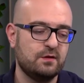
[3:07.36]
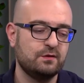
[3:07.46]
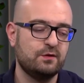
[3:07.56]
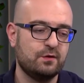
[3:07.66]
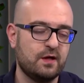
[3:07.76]

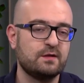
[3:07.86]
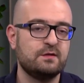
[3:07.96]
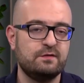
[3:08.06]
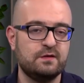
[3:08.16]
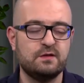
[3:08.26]
your
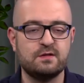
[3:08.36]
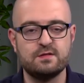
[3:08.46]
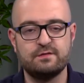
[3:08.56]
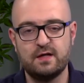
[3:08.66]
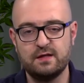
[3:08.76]
activity as
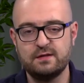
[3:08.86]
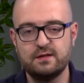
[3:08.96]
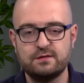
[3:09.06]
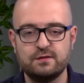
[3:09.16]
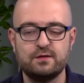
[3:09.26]
a
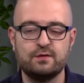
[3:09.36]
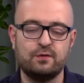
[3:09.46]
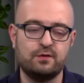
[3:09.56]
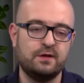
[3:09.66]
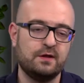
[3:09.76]
validator,
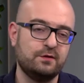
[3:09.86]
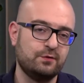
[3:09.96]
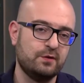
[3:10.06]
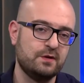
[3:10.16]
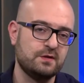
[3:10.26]
or in other
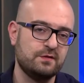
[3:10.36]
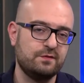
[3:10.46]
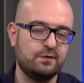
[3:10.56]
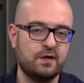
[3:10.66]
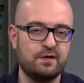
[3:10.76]
words,
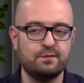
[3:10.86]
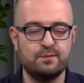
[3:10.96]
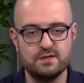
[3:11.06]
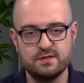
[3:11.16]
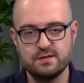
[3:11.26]
if you have a
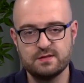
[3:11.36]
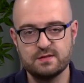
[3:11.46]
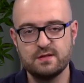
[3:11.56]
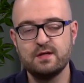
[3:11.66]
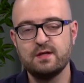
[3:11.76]

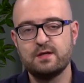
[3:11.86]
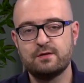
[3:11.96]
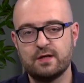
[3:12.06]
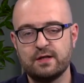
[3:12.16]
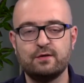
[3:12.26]
business
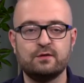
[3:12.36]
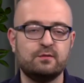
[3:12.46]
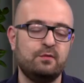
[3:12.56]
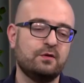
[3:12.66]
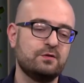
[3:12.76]
running on
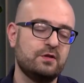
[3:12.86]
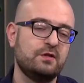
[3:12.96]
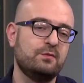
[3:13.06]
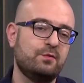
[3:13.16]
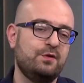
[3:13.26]
the blockchain,
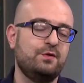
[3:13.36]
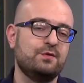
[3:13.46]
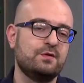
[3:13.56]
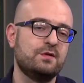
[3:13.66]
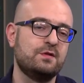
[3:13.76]
the more
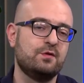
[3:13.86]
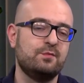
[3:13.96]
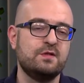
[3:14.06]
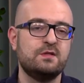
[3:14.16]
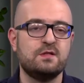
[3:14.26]
users your
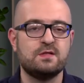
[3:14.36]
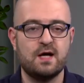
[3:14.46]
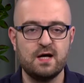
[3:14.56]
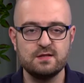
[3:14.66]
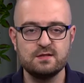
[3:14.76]
business
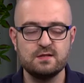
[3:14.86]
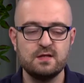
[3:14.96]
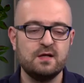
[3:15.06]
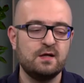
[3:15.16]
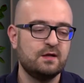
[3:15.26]
has,
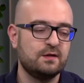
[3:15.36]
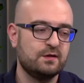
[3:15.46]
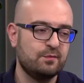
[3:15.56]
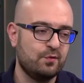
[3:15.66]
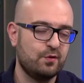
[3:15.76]

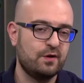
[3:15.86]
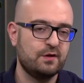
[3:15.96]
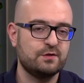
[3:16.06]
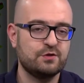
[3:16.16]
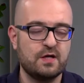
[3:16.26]
the
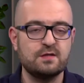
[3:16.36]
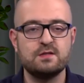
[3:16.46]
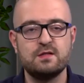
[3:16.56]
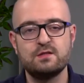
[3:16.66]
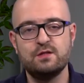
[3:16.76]
more
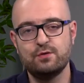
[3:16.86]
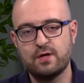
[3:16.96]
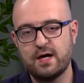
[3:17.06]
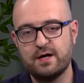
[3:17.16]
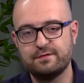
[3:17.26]
chances you
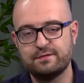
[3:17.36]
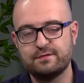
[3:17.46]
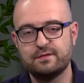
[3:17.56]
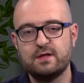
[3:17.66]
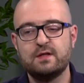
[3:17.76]
have
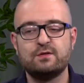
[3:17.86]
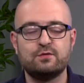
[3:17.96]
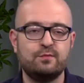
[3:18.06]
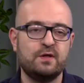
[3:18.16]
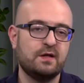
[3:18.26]

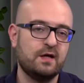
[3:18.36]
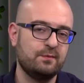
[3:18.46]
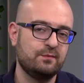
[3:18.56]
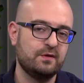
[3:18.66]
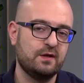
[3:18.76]
to
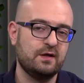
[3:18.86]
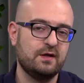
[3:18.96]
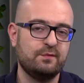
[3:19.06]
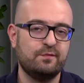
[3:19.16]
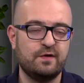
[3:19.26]
become
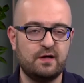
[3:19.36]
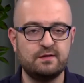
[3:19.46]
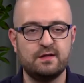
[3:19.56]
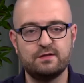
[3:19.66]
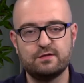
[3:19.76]
a
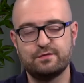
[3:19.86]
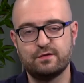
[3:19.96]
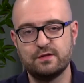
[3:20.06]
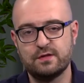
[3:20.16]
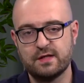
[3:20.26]
validator
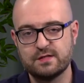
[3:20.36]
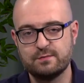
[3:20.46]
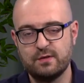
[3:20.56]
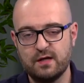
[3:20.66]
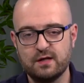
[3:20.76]
for the next
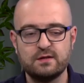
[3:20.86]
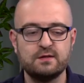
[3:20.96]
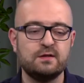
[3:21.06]
block,